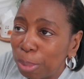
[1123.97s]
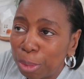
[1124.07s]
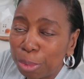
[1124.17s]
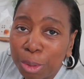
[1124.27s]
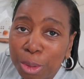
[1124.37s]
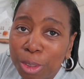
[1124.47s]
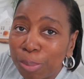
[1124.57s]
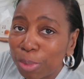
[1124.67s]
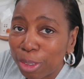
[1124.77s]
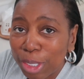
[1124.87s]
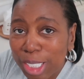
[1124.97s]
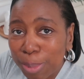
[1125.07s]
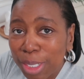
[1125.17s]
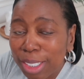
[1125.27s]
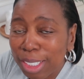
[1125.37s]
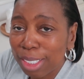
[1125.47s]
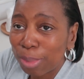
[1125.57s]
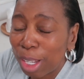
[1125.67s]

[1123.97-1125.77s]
But for Christmas,